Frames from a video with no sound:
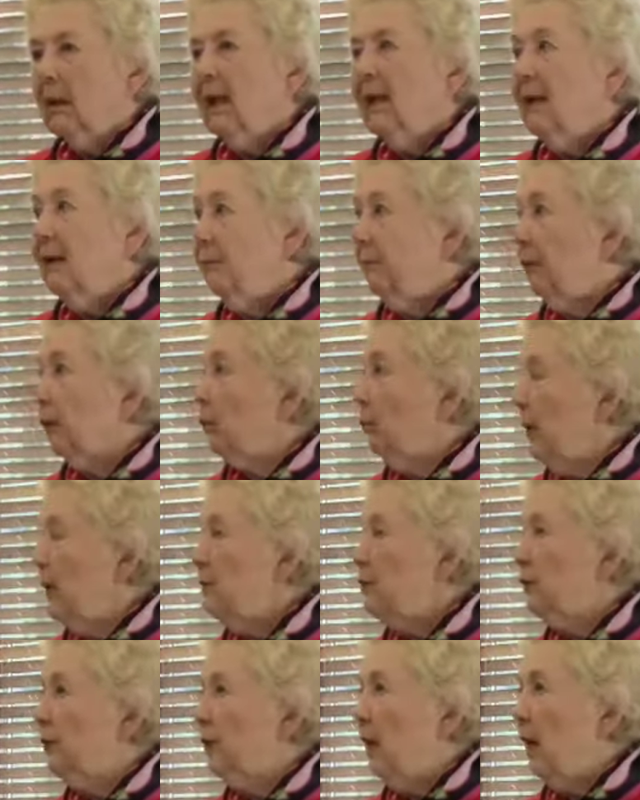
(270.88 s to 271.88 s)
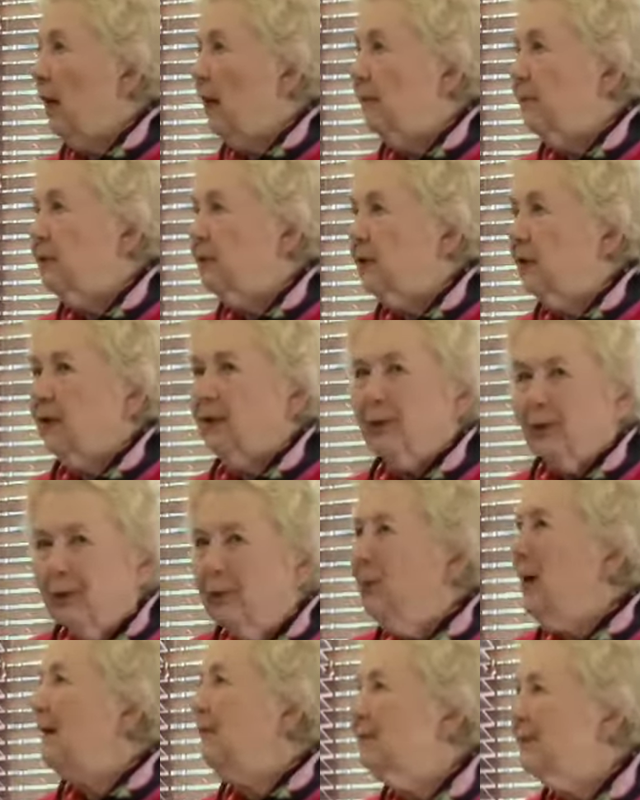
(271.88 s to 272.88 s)
If a crunch comes,
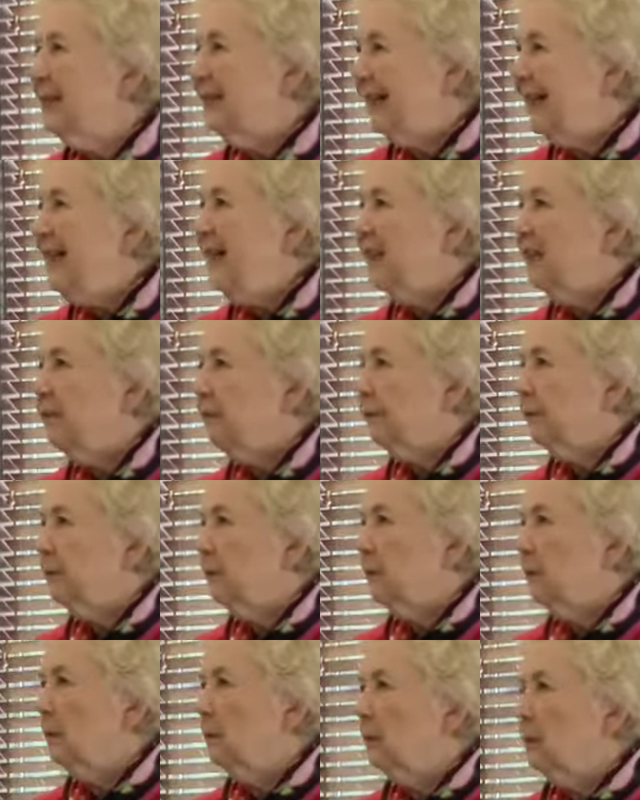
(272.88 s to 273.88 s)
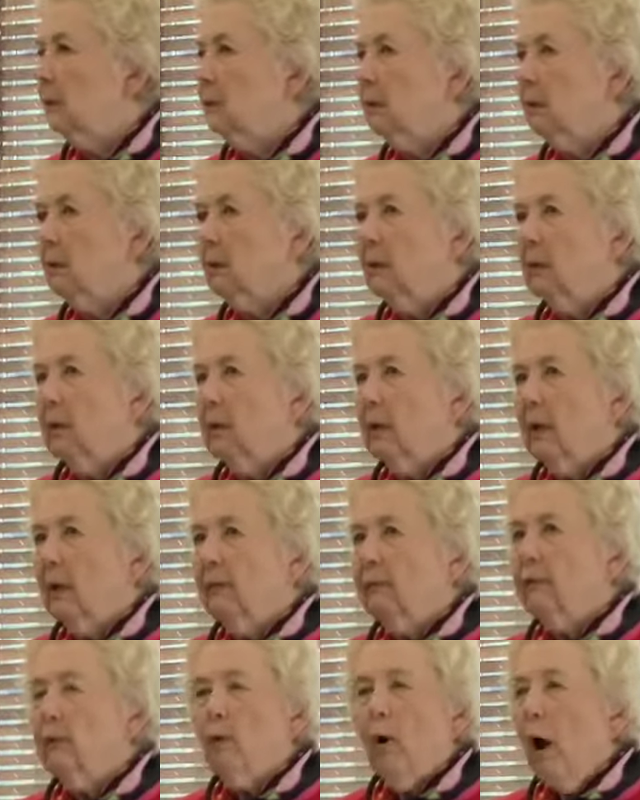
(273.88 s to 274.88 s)
you have to leave.
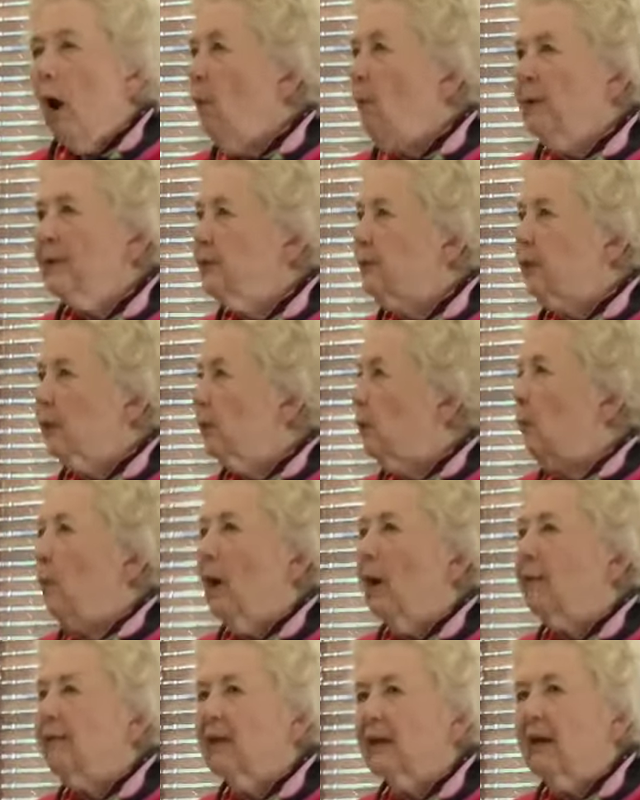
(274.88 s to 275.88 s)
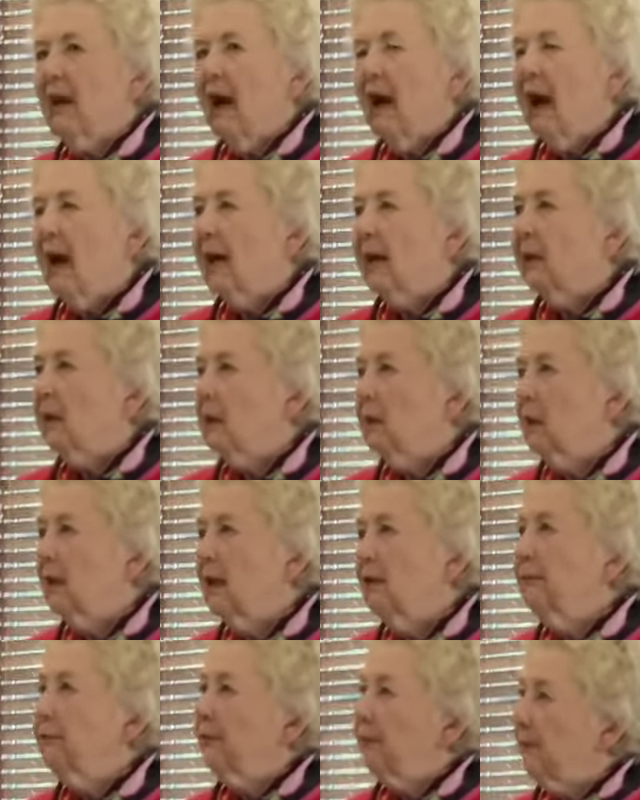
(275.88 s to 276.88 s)
They're always going to want the guy.
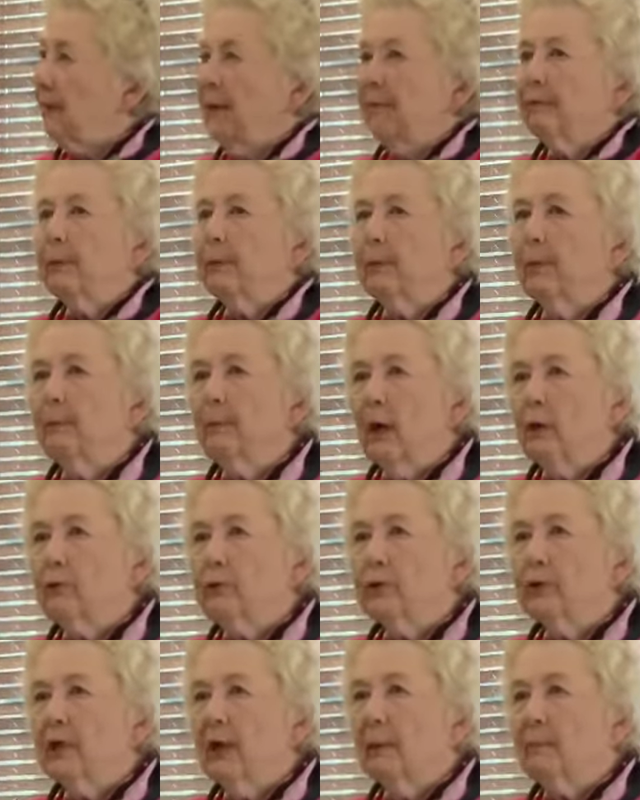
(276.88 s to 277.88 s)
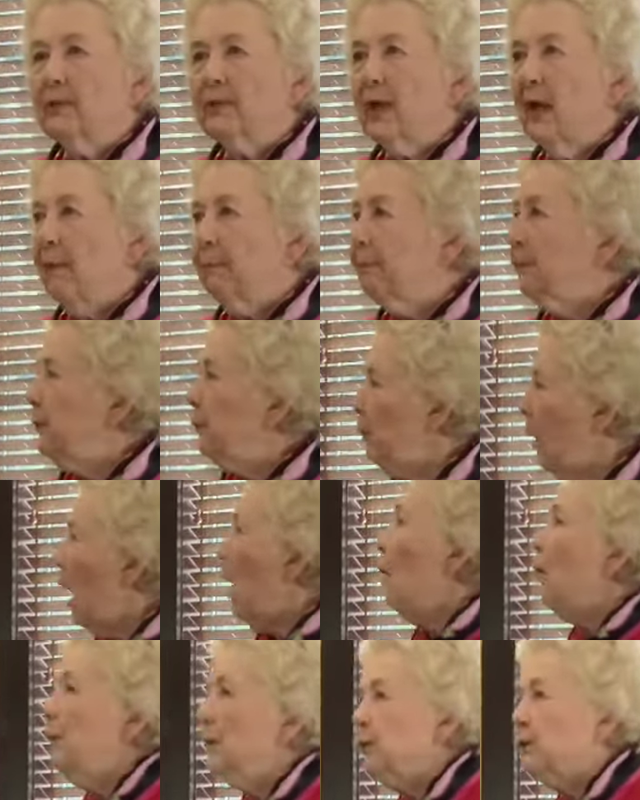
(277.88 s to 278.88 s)
If, it, if a promotion comes up, they're
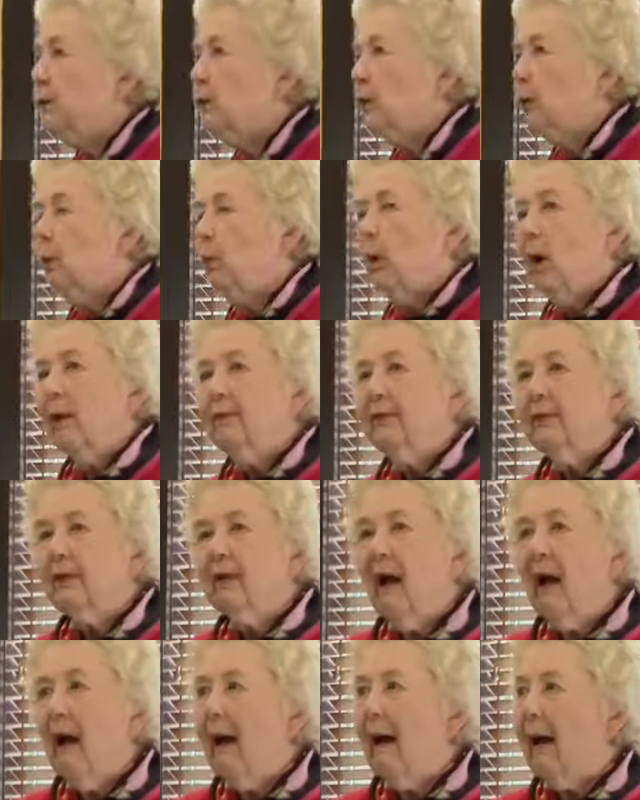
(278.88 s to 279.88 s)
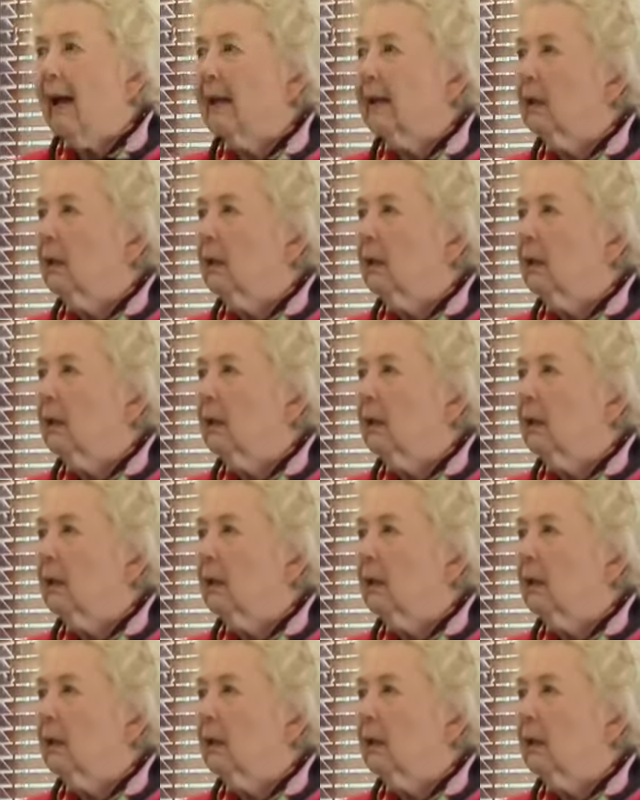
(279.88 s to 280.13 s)
always going to want the guy